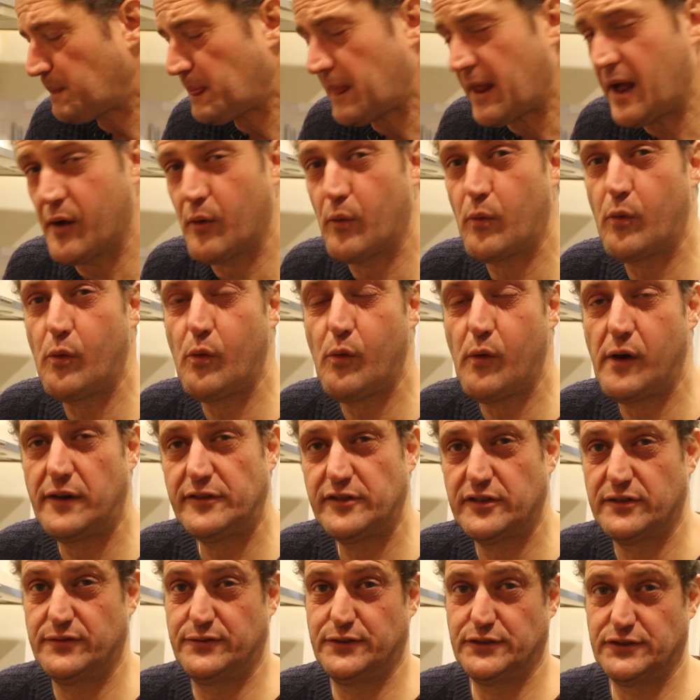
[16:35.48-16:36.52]
That
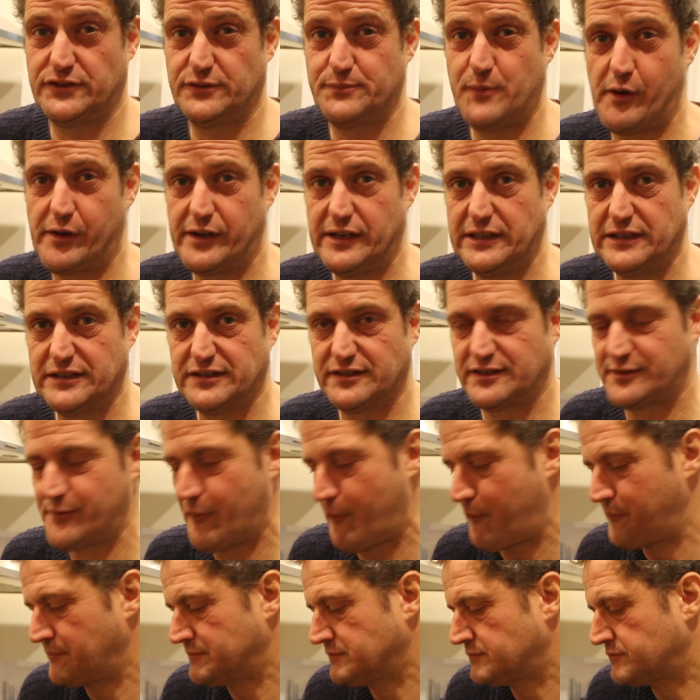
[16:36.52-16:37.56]
wonderful smokiness.
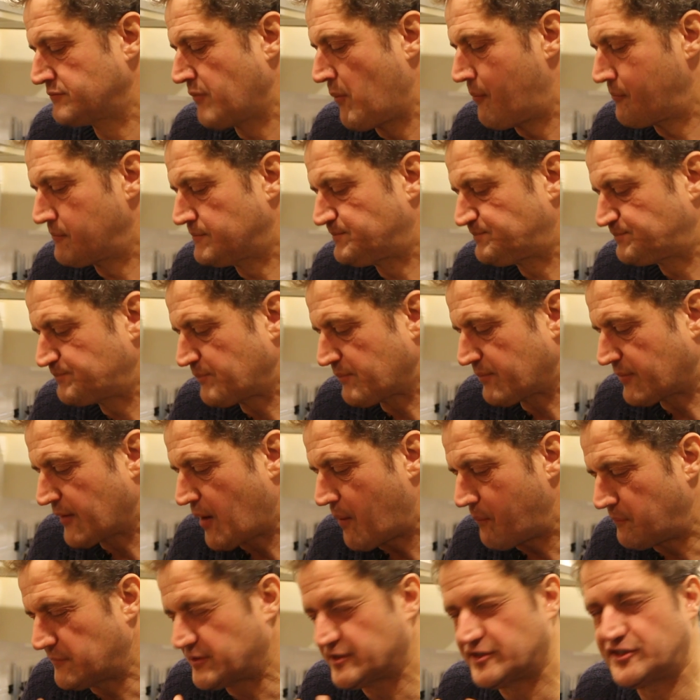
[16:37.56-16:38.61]

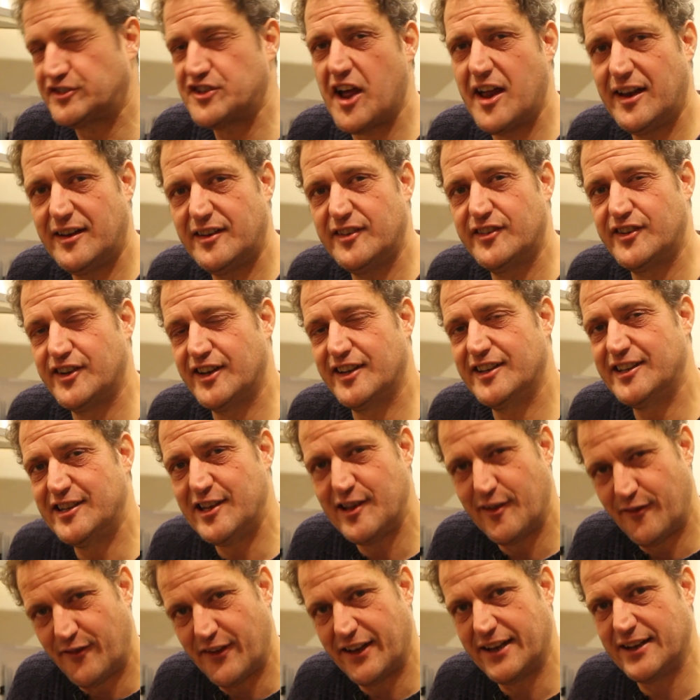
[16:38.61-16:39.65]
The tender,
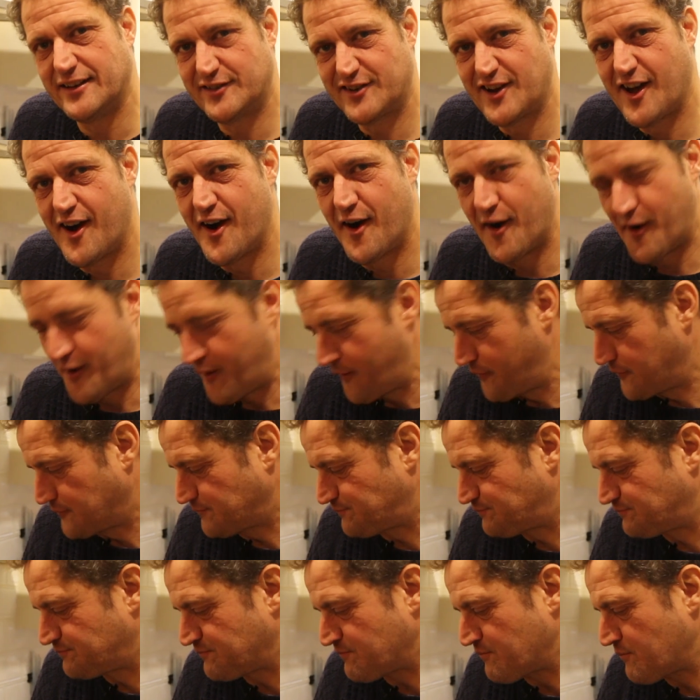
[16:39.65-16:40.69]
giving tongue.
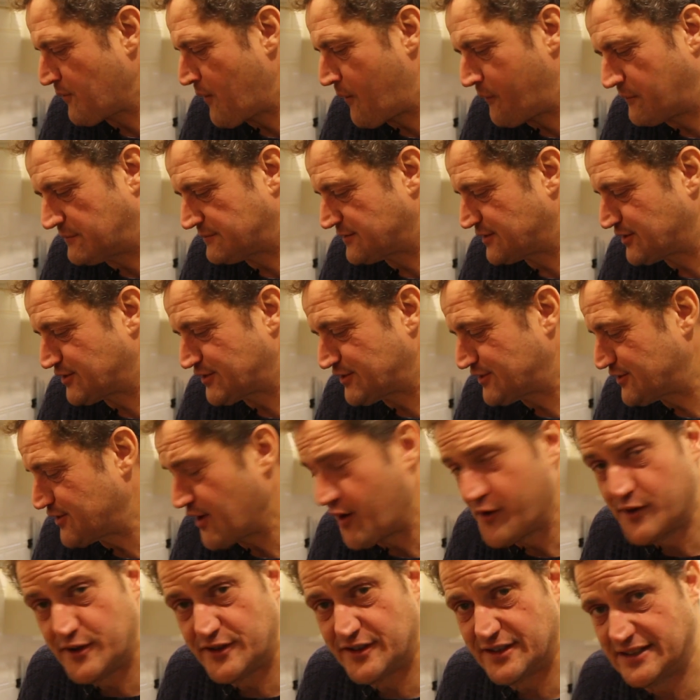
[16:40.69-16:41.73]

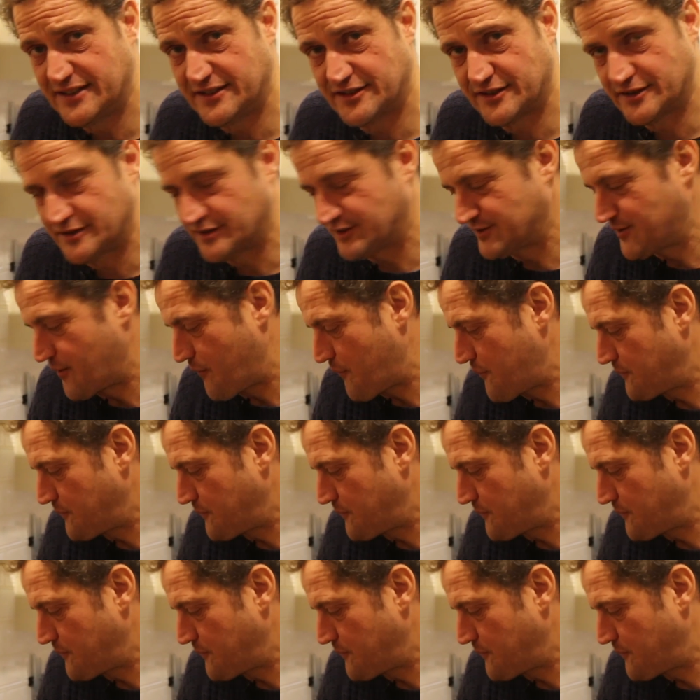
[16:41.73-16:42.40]
So delicious.